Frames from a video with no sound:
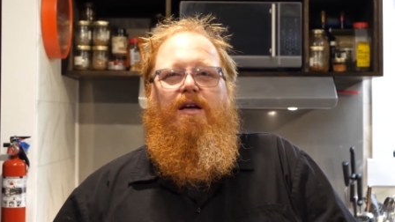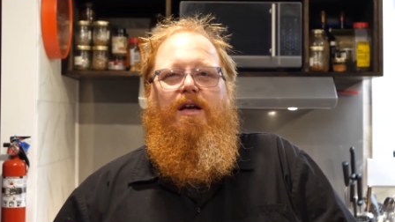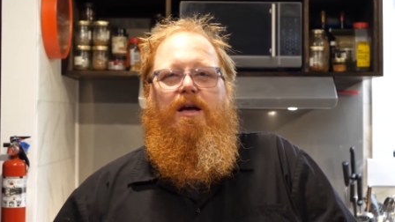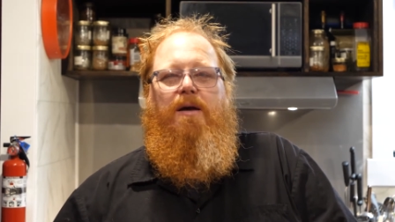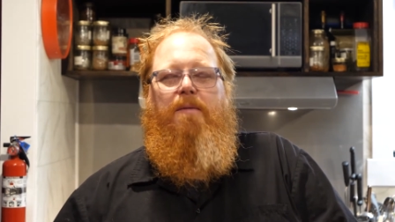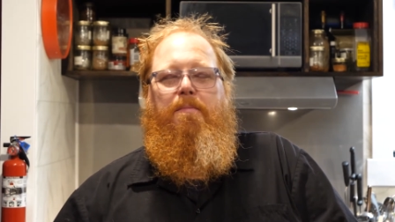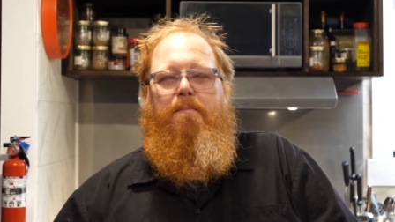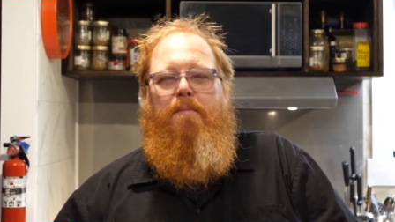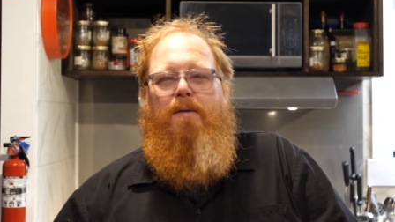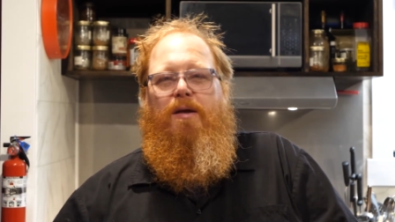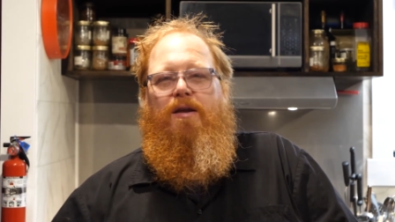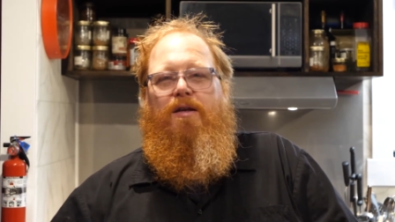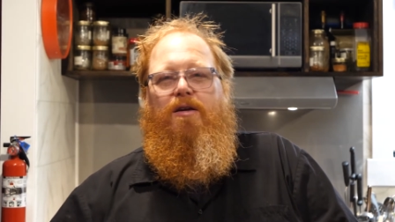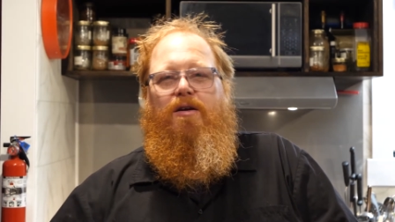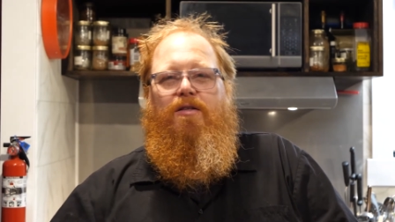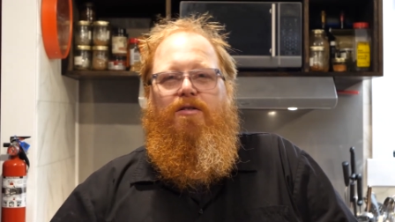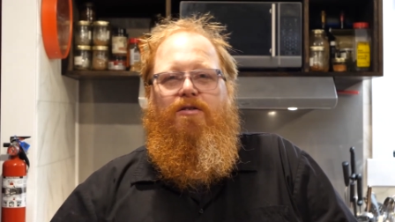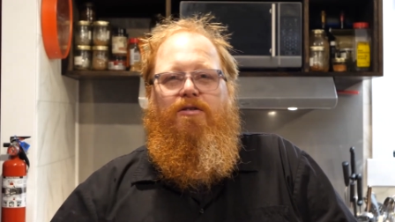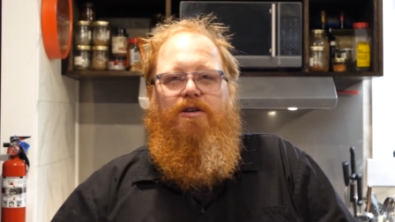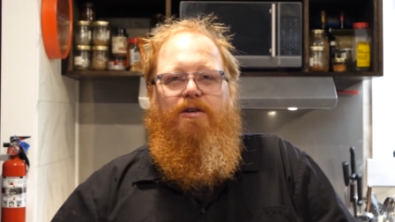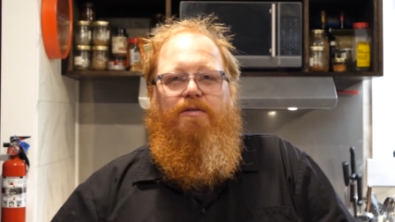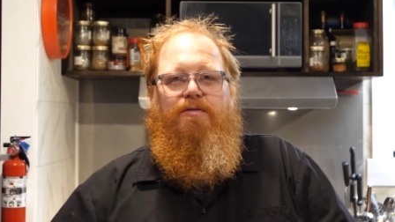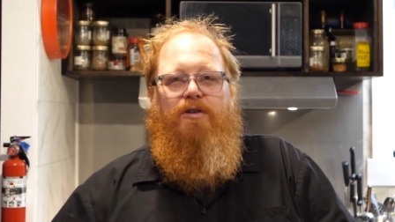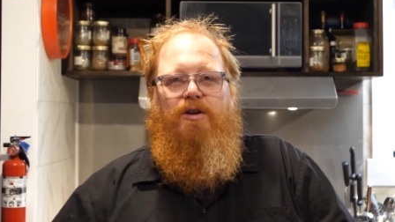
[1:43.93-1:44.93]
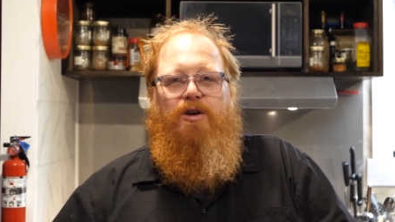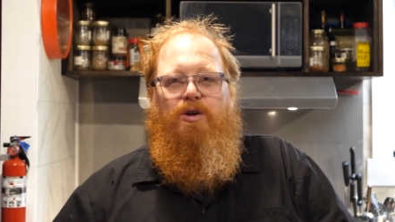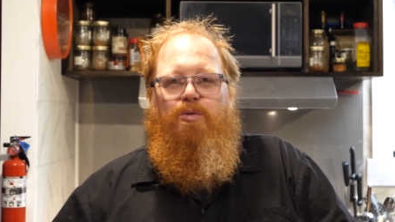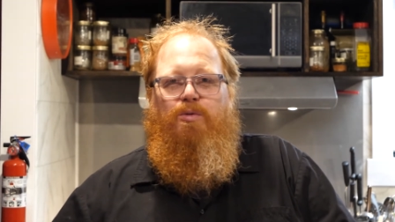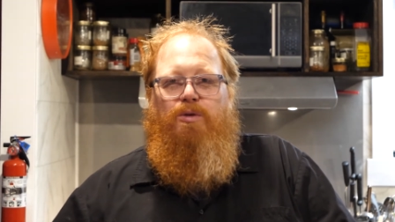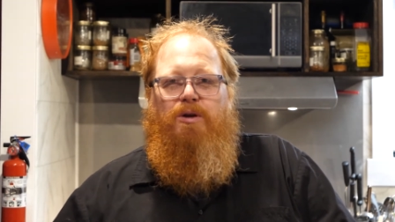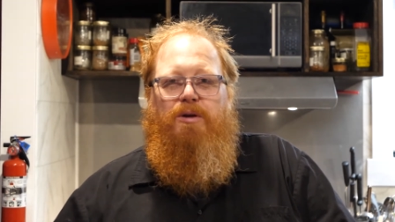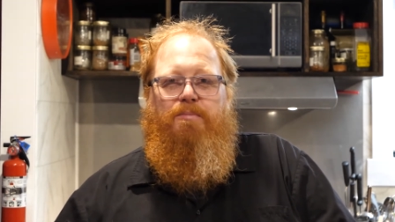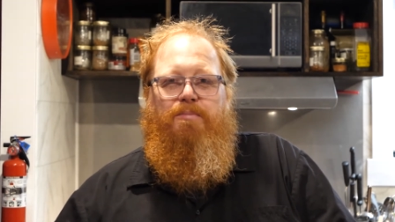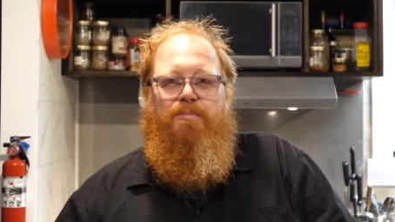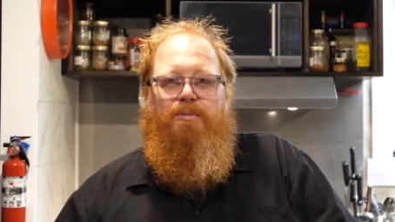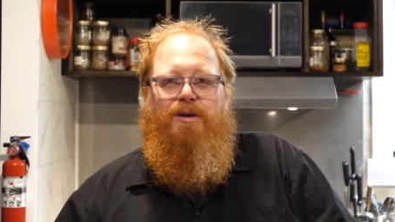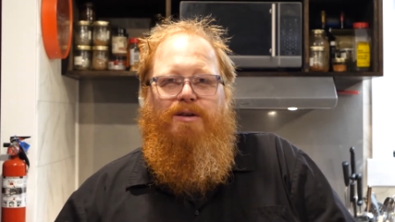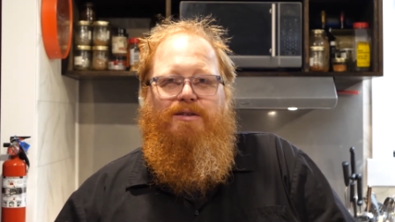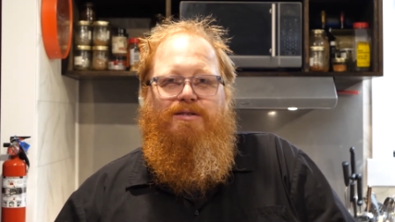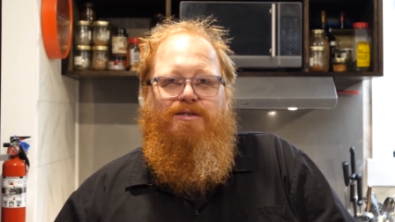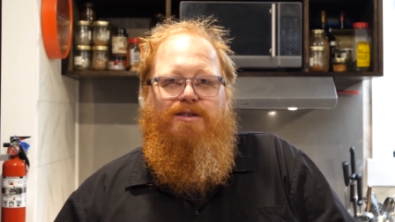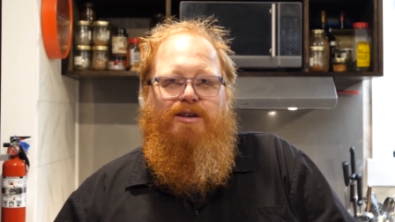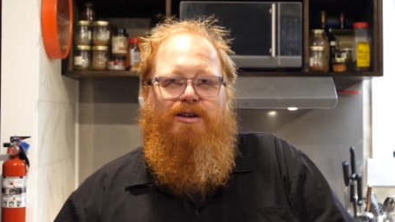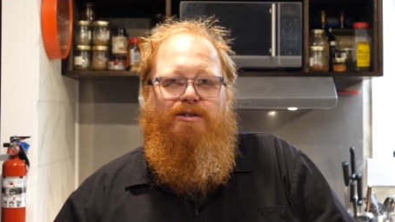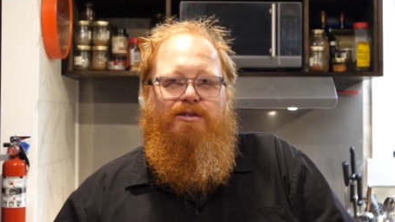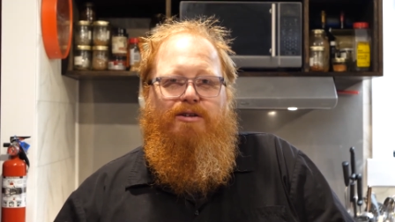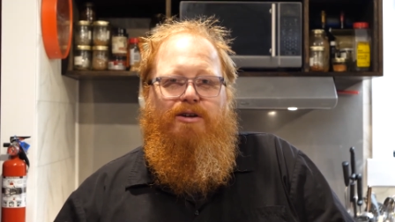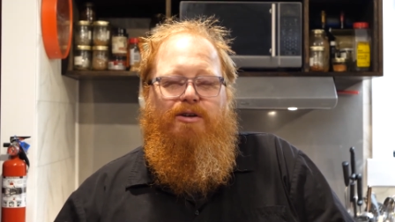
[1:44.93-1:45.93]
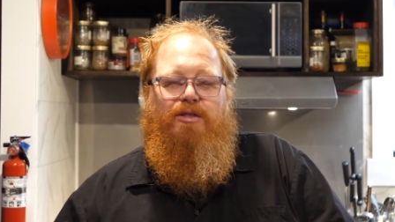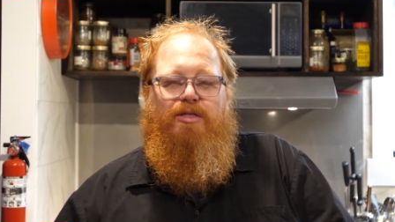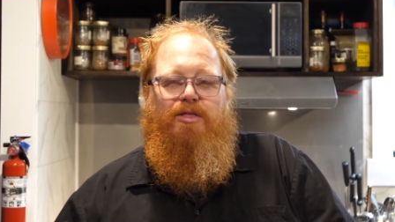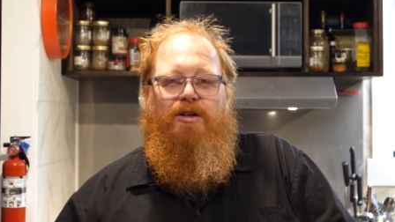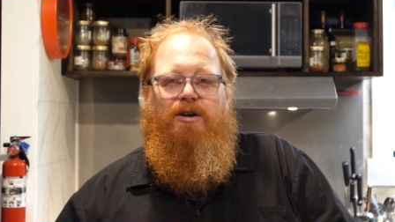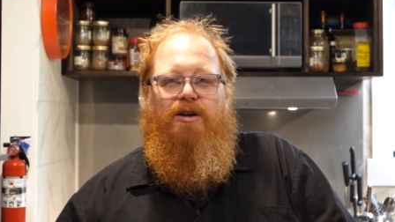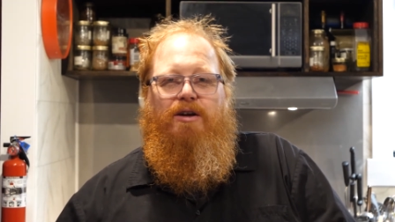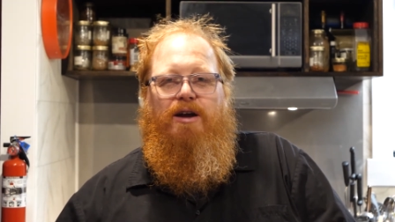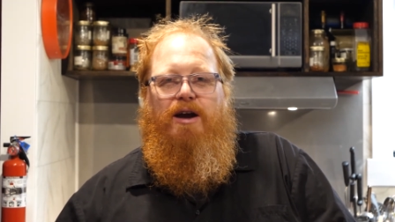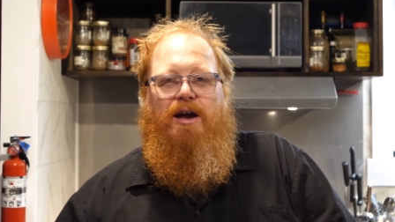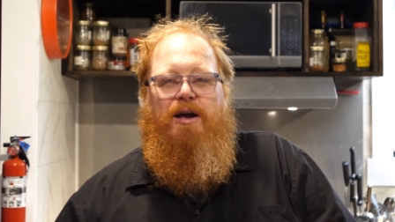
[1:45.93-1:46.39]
and many other different quick breads that are out there.